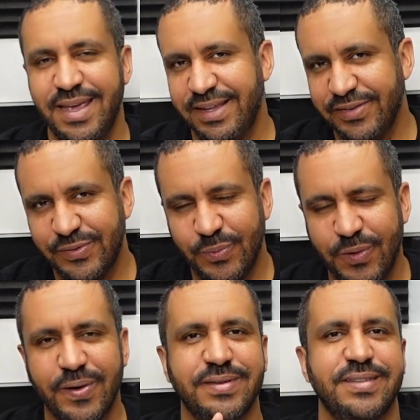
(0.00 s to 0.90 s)
It just
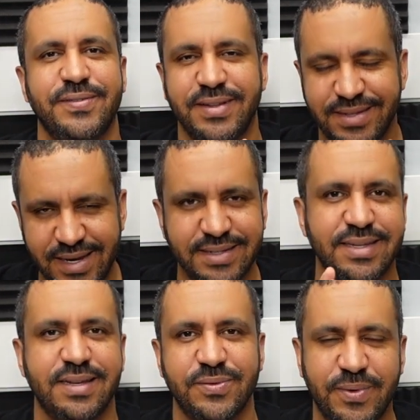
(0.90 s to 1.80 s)
works. It's
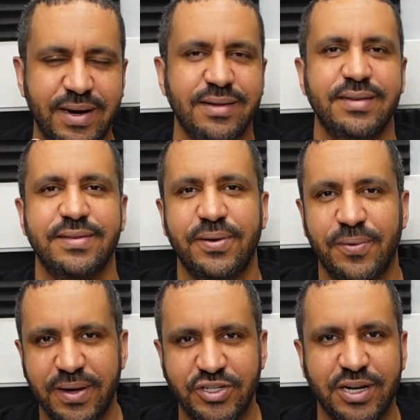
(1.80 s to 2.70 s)
fantastic. It's wireless.
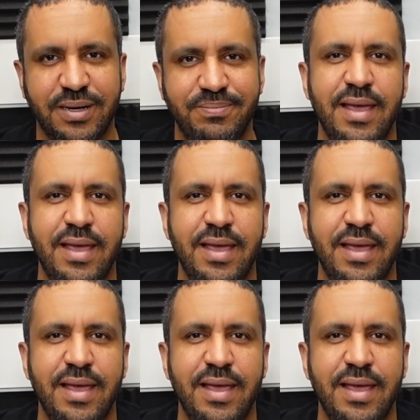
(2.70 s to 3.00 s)
Great job.